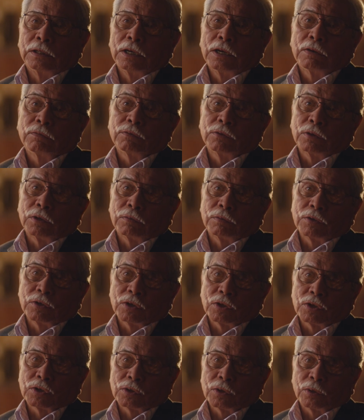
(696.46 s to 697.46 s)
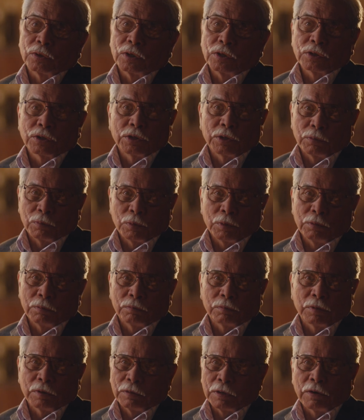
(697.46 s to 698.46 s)
governor of Chickasaw
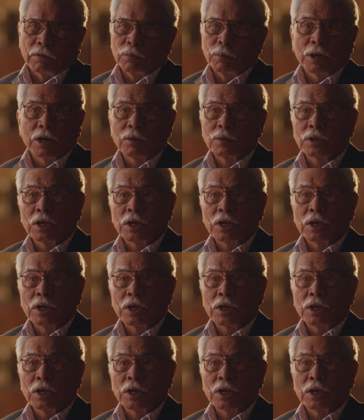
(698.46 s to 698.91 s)
Nation, everybody was